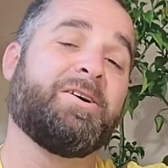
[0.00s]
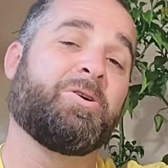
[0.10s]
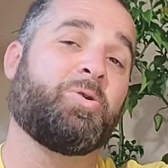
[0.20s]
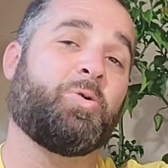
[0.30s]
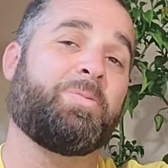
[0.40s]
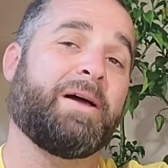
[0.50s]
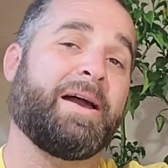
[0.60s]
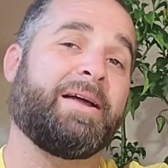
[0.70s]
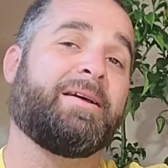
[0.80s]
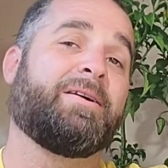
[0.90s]
Cool
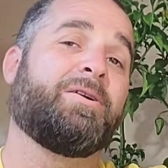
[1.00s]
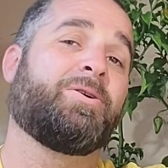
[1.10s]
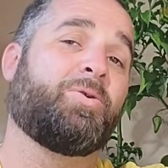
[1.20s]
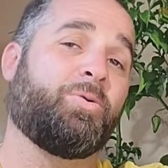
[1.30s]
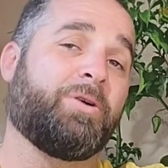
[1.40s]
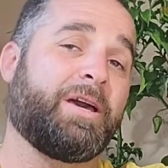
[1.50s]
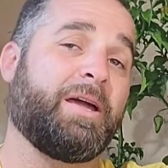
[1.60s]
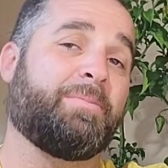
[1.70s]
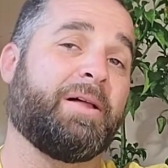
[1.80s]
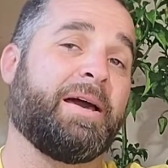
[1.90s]
plant, cool
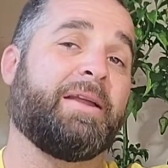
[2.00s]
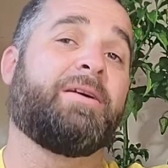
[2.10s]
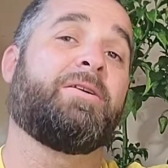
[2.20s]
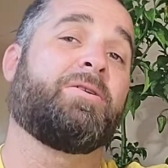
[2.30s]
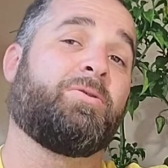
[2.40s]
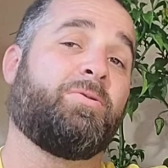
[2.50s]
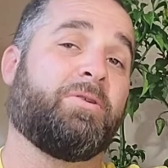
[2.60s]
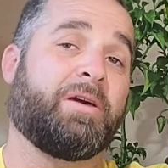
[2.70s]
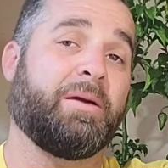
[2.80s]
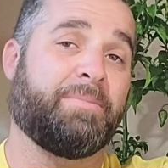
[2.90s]
looking
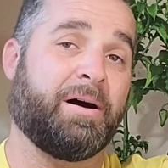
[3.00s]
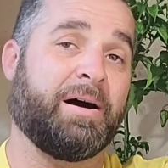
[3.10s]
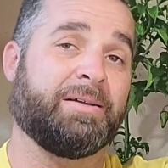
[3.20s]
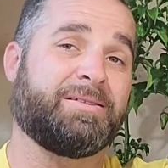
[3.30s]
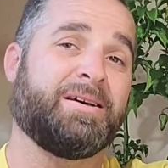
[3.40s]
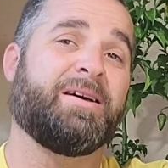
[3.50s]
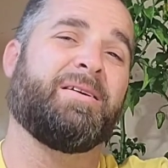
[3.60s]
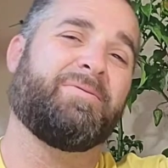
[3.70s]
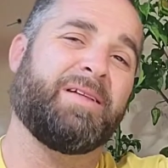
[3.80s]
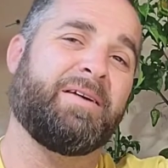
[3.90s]
pods.
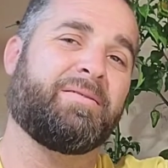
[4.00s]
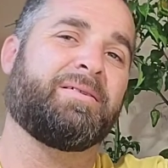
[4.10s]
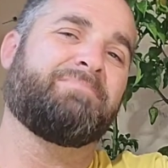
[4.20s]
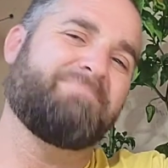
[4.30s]
Flavor,